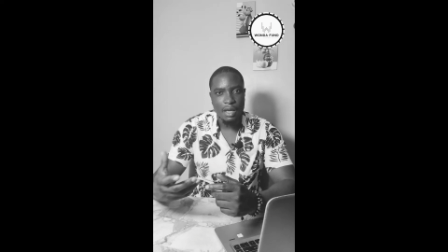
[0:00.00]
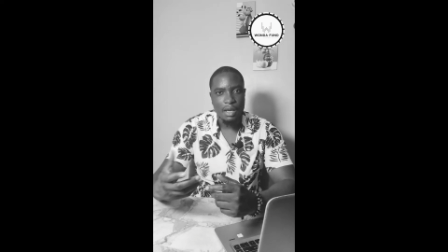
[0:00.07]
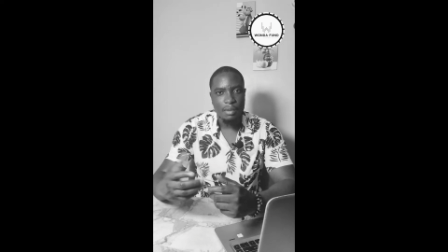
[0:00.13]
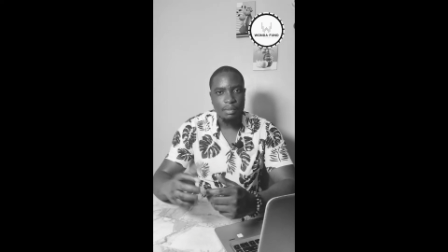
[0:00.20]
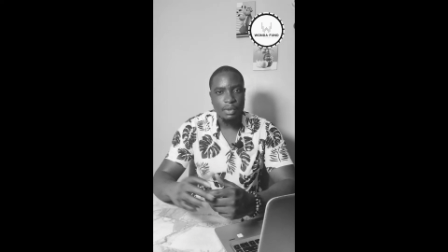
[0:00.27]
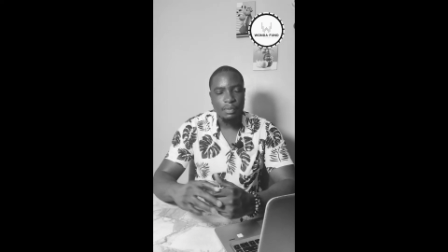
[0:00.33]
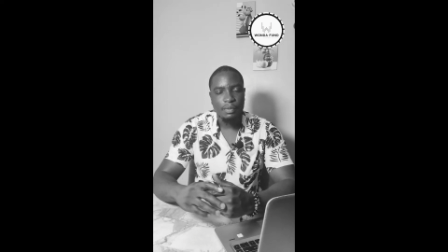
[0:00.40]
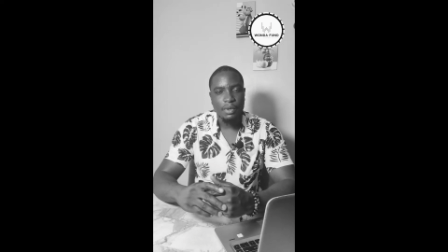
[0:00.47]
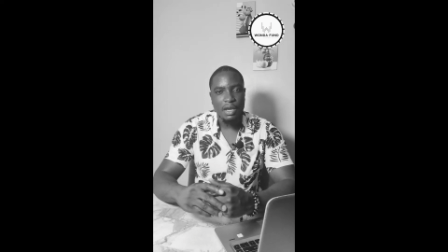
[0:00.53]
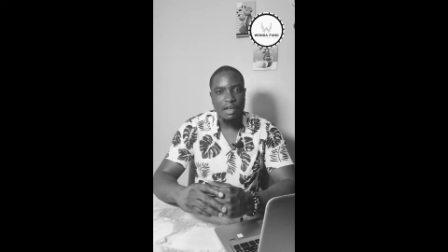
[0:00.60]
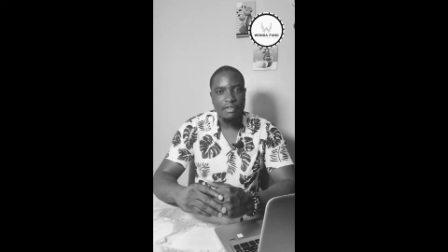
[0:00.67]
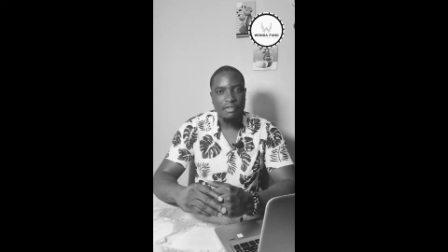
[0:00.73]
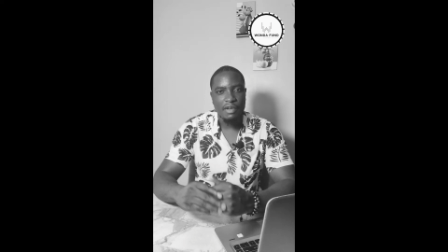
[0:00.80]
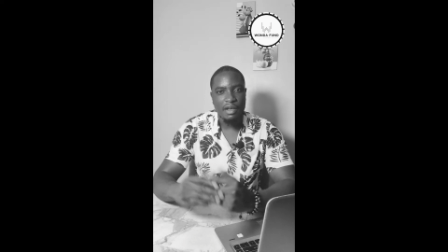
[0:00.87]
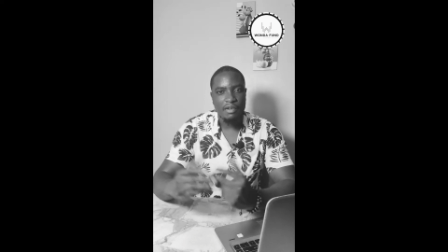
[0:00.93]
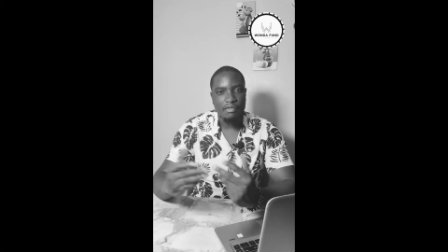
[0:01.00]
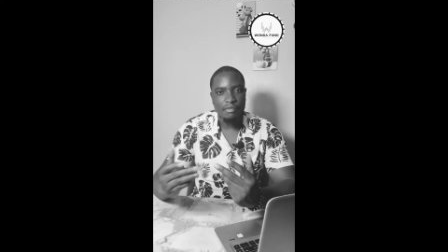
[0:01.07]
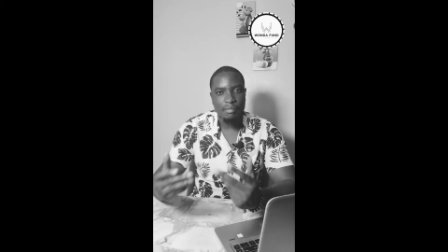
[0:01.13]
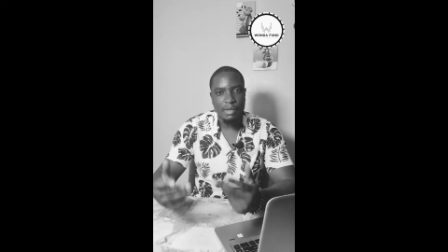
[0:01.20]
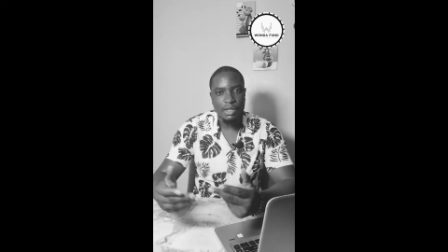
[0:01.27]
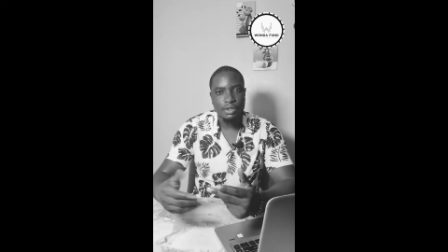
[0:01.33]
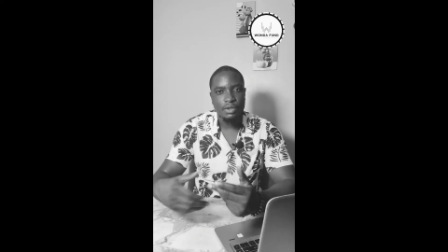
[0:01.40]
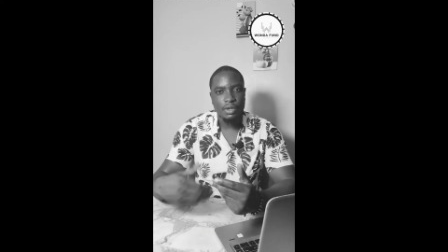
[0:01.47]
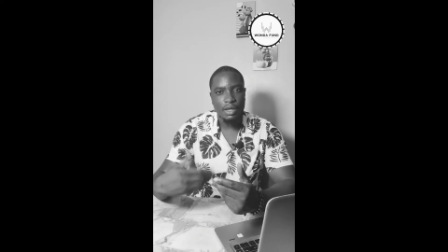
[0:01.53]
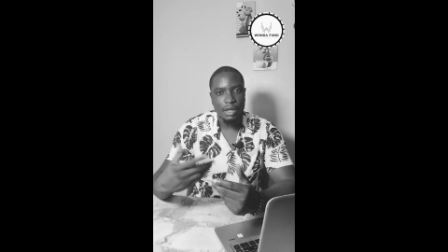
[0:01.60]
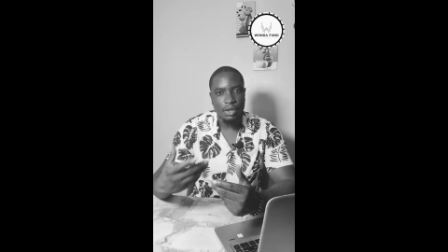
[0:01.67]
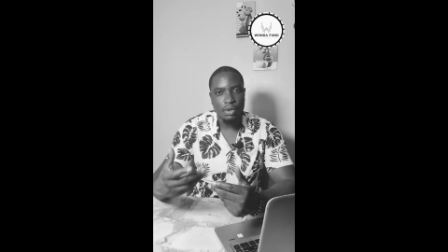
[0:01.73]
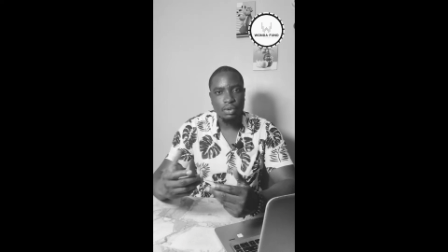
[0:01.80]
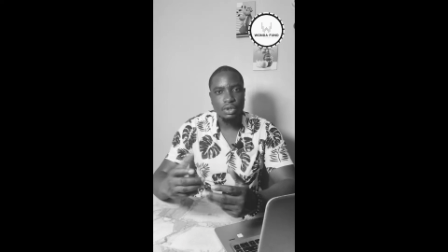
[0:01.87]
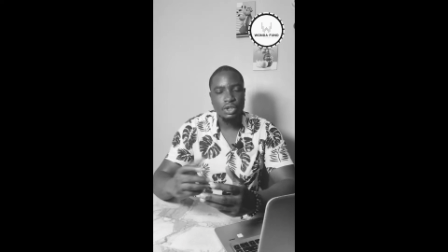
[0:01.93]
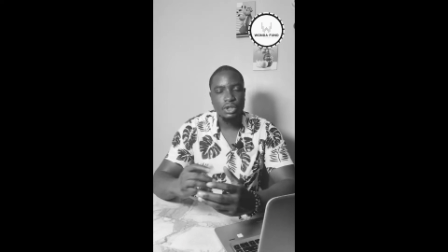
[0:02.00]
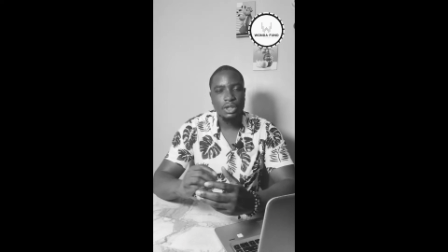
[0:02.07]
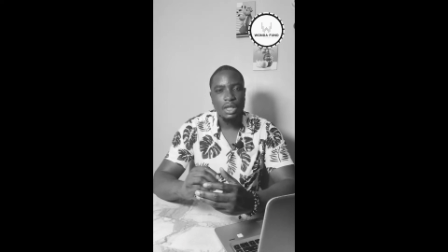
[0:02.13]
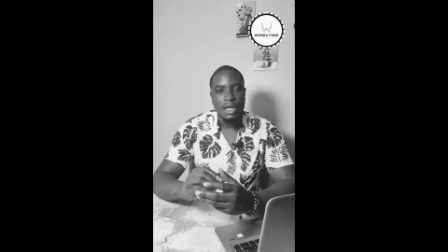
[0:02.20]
people I've mentored and coached,